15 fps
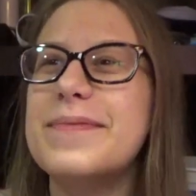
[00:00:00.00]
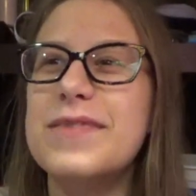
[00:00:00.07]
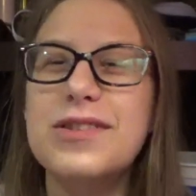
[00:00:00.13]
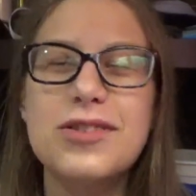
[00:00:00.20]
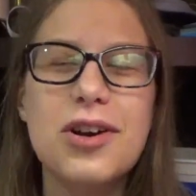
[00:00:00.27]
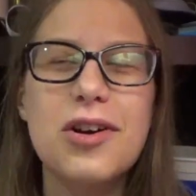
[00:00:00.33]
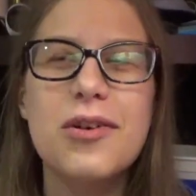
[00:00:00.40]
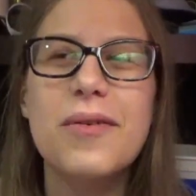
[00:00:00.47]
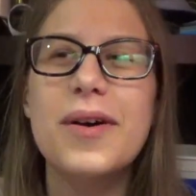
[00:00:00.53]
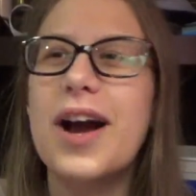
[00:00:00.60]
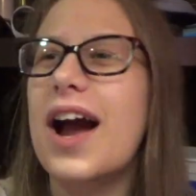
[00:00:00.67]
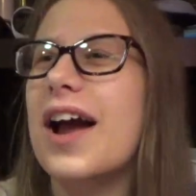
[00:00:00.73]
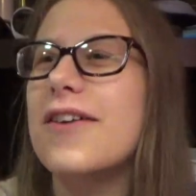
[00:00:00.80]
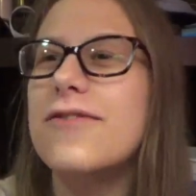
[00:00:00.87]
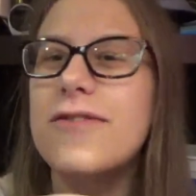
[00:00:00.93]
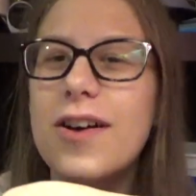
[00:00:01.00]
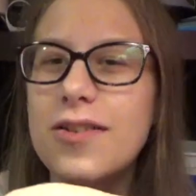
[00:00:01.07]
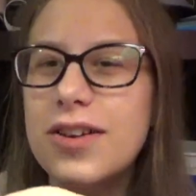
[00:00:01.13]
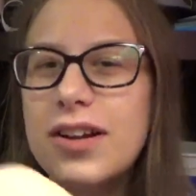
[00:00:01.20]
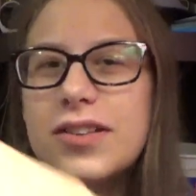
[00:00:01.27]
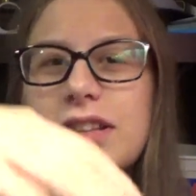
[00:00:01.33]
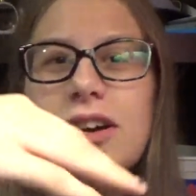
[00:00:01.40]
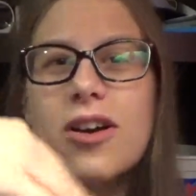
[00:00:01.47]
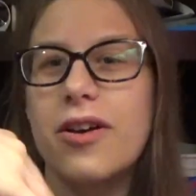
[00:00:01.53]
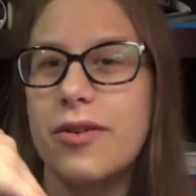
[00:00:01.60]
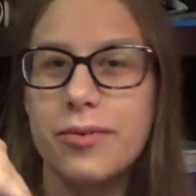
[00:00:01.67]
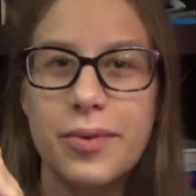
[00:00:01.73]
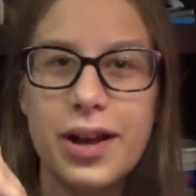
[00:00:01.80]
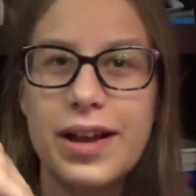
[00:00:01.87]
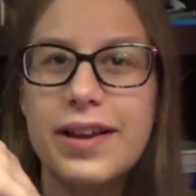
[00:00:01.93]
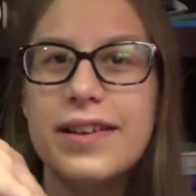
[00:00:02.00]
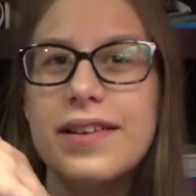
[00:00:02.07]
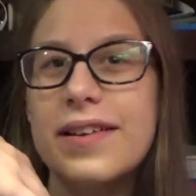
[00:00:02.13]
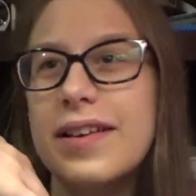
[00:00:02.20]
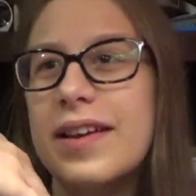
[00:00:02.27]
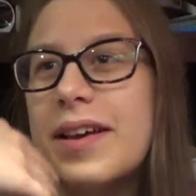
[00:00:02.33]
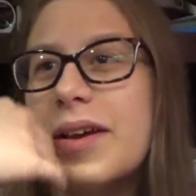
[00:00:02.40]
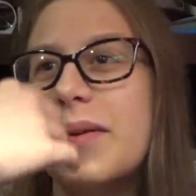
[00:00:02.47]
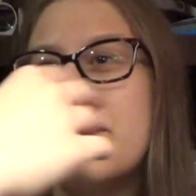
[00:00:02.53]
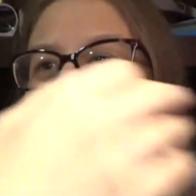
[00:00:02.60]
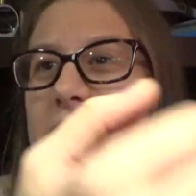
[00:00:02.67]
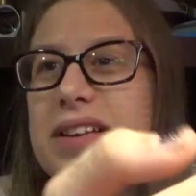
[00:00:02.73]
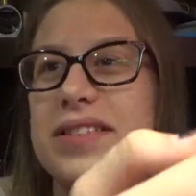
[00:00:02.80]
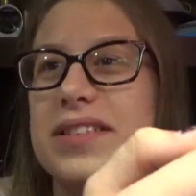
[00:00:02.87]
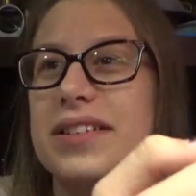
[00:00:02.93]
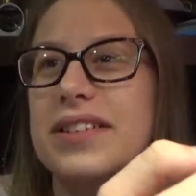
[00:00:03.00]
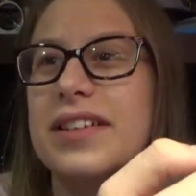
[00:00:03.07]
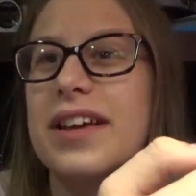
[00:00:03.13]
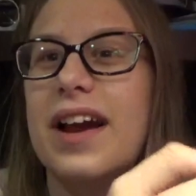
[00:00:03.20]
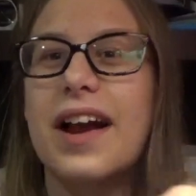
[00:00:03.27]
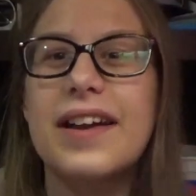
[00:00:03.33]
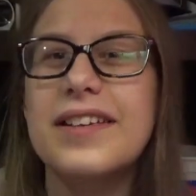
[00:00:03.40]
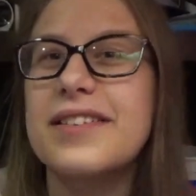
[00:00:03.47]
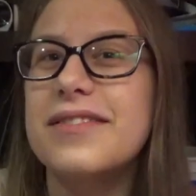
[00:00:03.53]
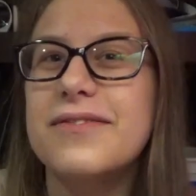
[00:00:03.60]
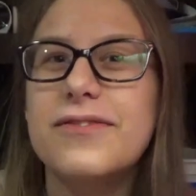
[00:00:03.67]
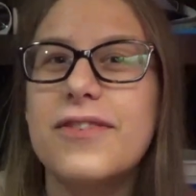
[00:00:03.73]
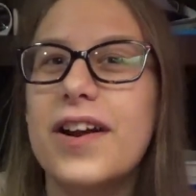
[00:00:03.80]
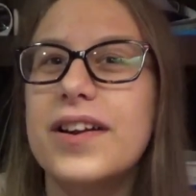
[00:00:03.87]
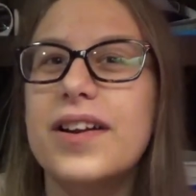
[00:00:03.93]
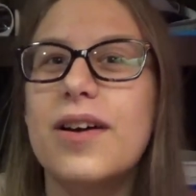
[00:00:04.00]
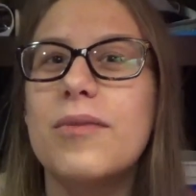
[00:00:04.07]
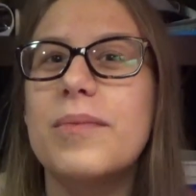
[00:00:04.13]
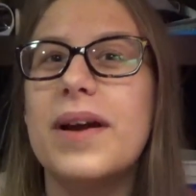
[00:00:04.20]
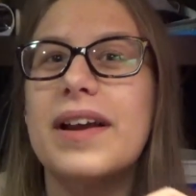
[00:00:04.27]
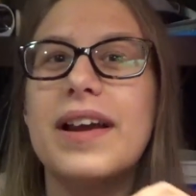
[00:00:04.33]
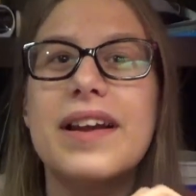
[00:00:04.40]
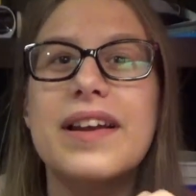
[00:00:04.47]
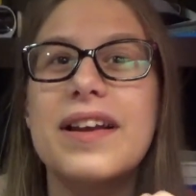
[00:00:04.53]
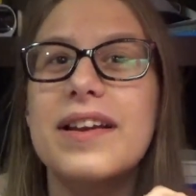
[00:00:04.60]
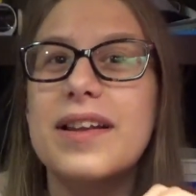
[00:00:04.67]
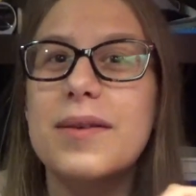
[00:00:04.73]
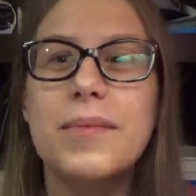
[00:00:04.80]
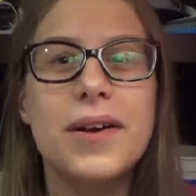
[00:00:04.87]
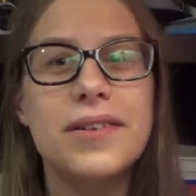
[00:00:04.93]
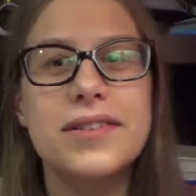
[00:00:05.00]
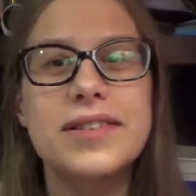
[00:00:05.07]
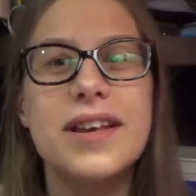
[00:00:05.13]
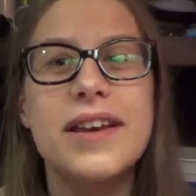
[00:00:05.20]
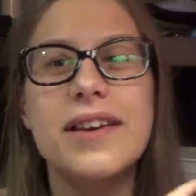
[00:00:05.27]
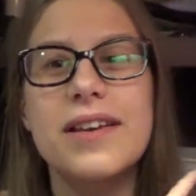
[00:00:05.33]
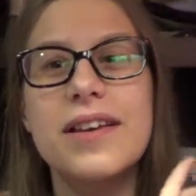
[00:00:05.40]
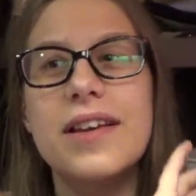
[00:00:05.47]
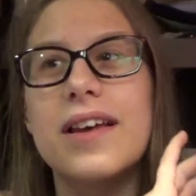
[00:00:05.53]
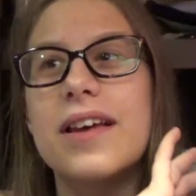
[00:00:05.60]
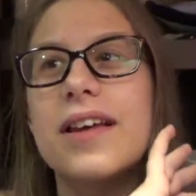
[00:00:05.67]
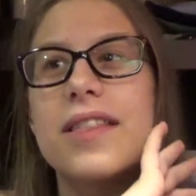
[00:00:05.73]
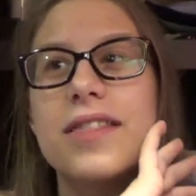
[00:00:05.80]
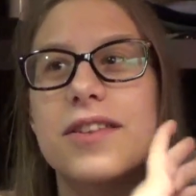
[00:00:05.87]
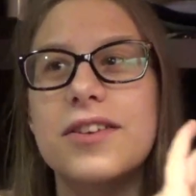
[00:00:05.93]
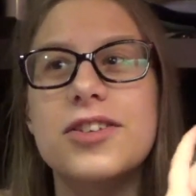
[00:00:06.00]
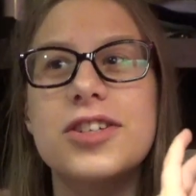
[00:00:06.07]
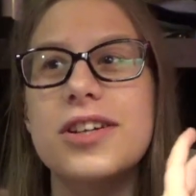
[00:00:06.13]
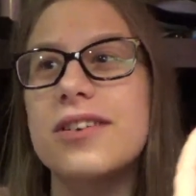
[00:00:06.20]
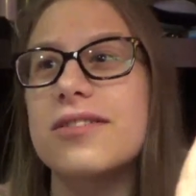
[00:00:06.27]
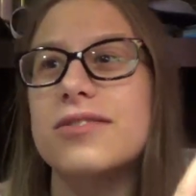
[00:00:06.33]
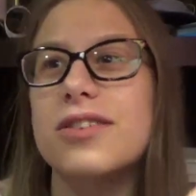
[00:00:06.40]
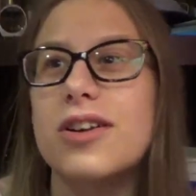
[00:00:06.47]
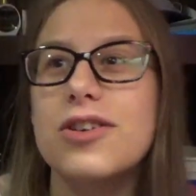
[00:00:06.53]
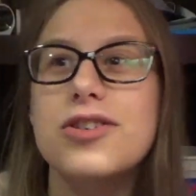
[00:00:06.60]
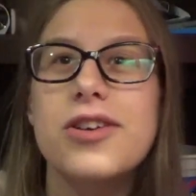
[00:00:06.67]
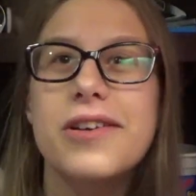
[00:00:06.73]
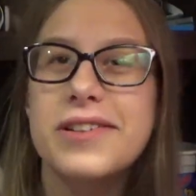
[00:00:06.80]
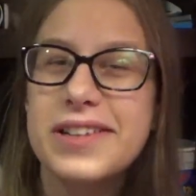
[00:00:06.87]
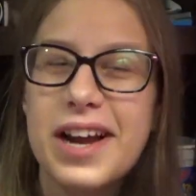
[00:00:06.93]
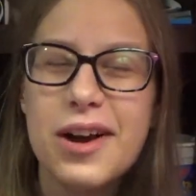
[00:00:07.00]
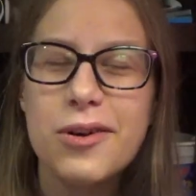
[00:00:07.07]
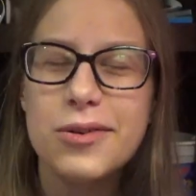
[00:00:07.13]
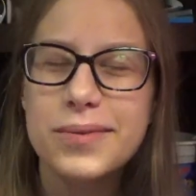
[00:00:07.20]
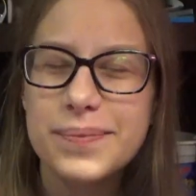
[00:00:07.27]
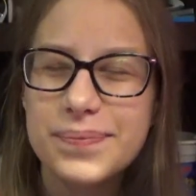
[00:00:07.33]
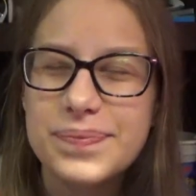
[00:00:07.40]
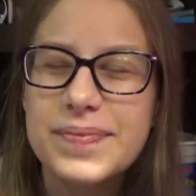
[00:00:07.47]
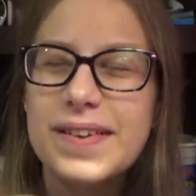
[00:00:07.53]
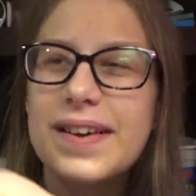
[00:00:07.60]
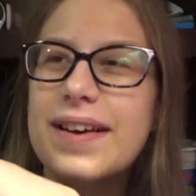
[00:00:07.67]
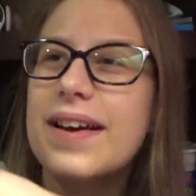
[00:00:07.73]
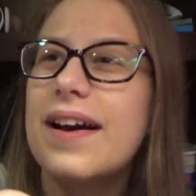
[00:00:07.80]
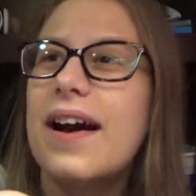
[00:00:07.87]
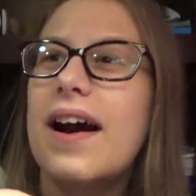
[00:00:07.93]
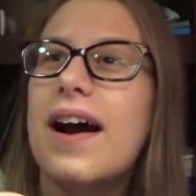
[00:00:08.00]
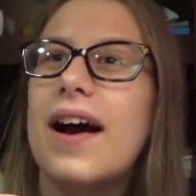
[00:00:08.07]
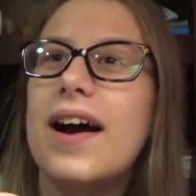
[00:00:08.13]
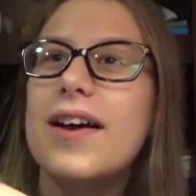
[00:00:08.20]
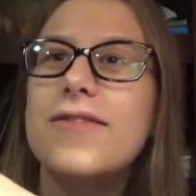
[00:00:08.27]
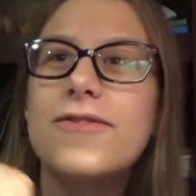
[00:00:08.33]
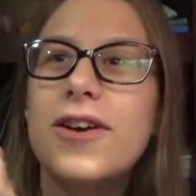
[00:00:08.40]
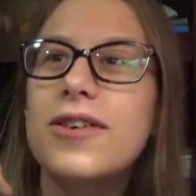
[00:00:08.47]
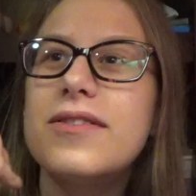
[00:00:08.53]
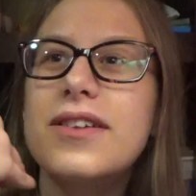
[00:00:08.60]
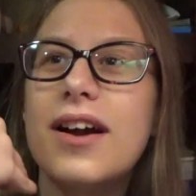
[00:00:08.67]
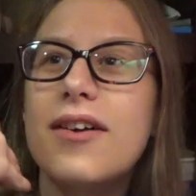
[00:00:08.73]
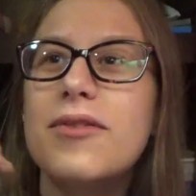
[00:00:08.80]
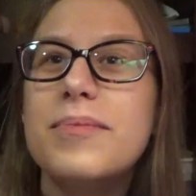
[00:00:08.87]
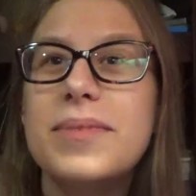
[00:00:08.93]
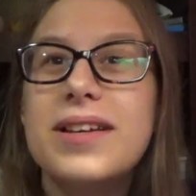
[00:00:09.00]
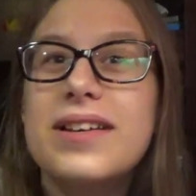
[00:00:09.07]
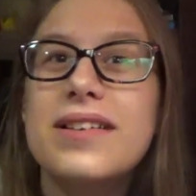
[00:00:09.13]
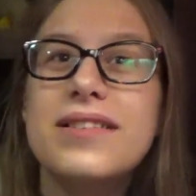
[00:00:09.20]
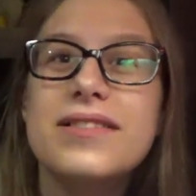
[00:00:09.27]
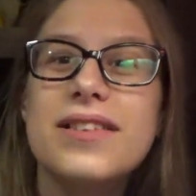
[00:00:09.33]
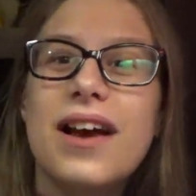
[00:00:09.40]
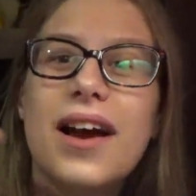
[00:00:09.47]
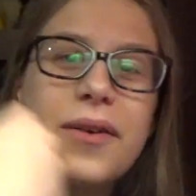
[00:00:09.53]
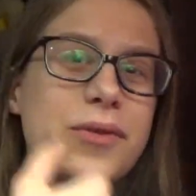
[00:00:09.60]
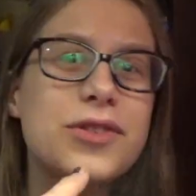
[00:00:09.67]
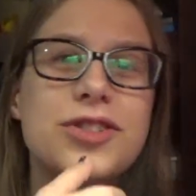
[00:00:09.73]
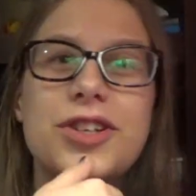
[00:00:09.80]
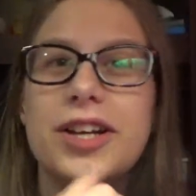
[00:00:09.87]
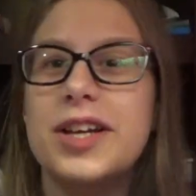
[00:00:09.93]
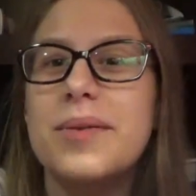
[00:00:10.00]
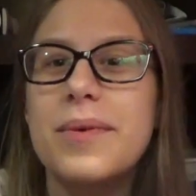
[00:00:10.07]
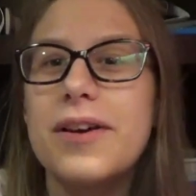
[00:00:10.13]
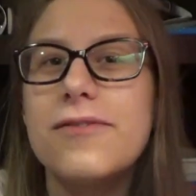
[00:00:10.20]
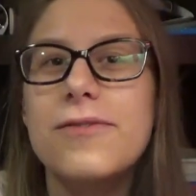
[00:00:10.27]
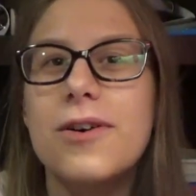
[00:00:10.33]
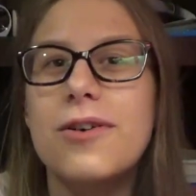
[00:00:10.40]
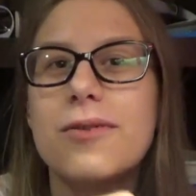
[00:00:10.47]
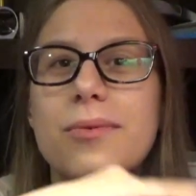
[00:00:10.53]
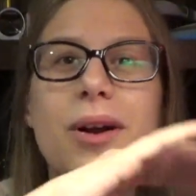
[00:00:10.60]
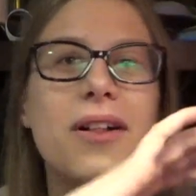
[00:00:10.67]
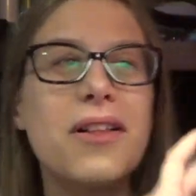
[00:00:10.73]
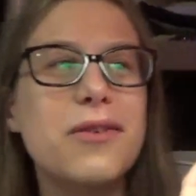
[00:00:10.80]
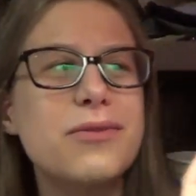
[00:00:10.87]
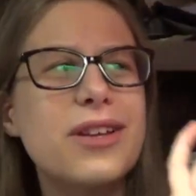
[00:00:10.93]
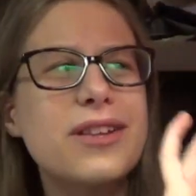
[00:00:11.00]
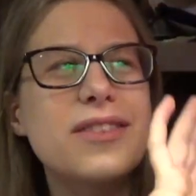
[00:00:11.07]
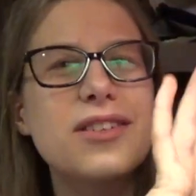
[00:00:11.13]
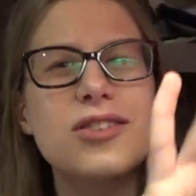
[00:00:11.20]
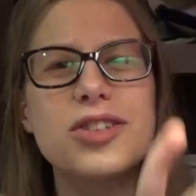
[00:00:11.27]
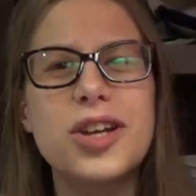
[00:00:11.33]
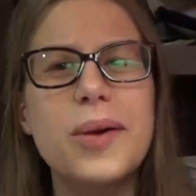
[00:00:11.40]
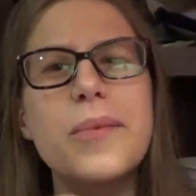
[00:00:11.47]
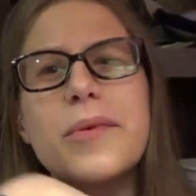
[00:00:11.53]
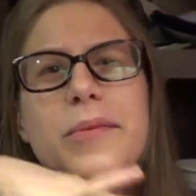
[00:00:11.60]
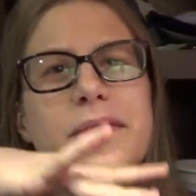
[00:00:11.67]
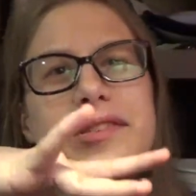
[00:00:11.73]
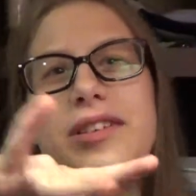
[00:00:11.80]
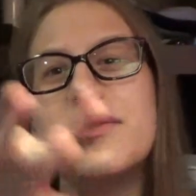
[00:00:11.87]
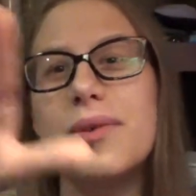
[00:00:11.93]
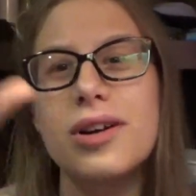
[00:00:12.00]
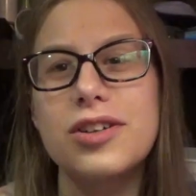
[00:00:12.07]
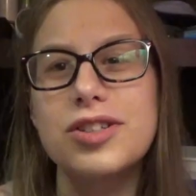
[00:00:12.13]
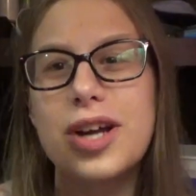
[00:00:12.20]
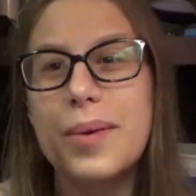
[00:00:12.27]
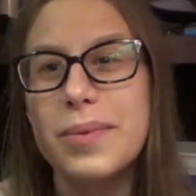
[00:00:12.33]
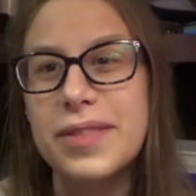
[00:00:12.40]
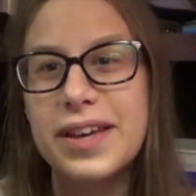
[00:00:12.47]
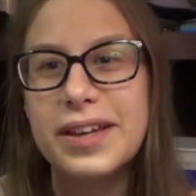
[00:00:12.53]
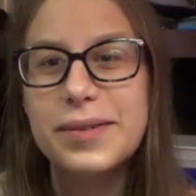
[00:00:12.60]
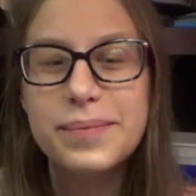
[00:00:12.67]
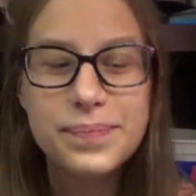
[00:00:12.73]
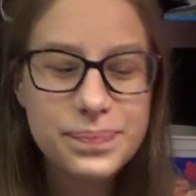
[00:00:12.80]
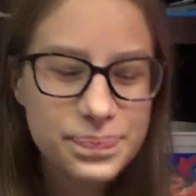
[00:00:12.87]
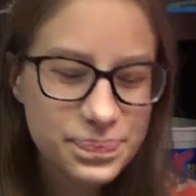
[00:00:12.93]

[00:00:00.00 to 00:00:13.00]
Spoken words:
So I found out the hard way. Basically, I didn't find out by getting an email saying the channels are shut down. I found out because I was checking my phone while I was at this chamber music workshop thing.